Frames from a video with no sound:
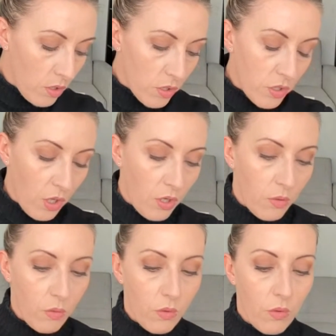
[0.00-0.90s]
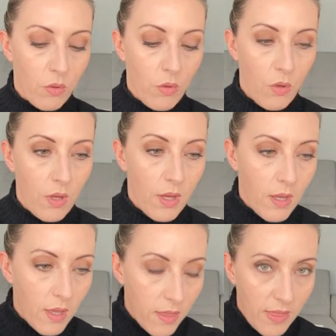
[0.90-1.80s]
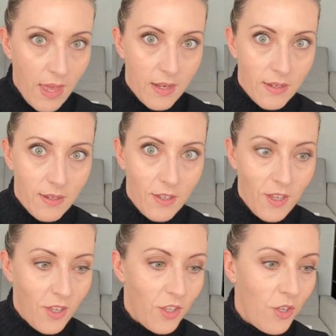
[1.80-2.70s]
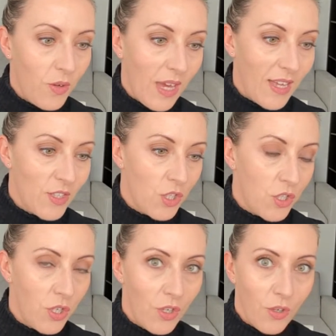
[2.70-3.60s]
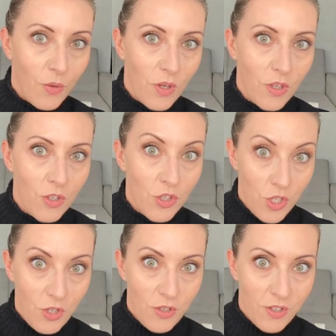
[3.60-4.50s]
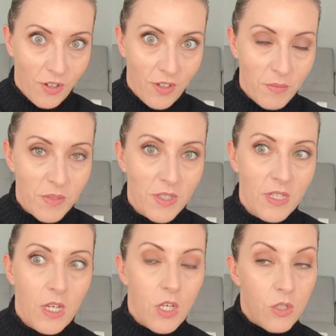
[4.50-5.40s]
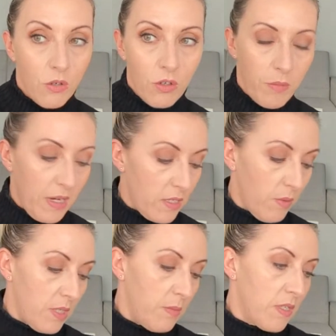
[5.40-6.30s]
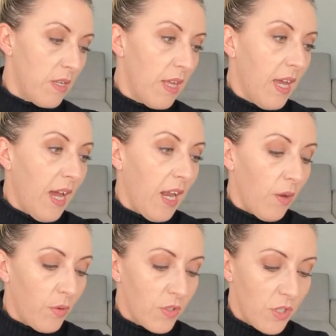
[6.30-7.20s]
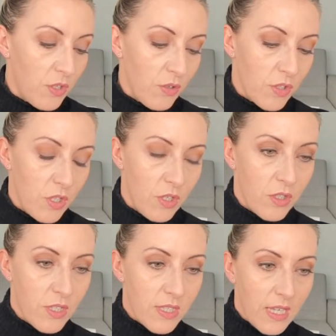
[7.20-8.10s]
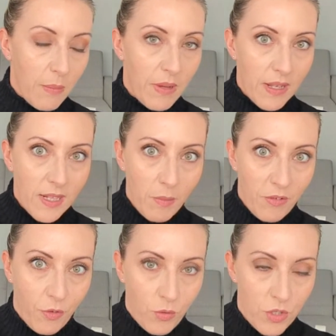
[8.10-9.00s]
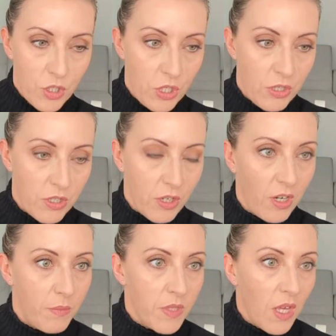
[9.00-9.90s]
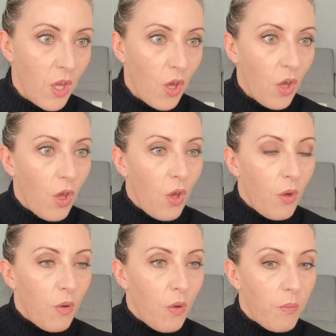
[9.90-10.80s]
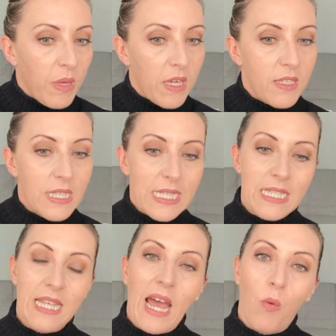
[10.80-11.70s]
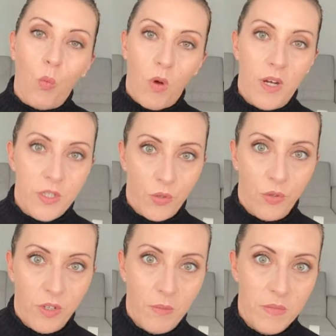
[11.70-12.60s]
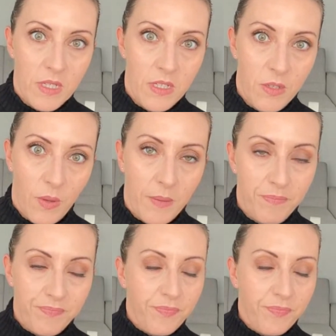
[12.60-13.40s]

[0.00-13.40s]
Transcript: So then you get to Tudor times. So we've got the Palace of Westminster, and I want to skip a little bit forward to Tudor times, because this is how Whitehall comes into it.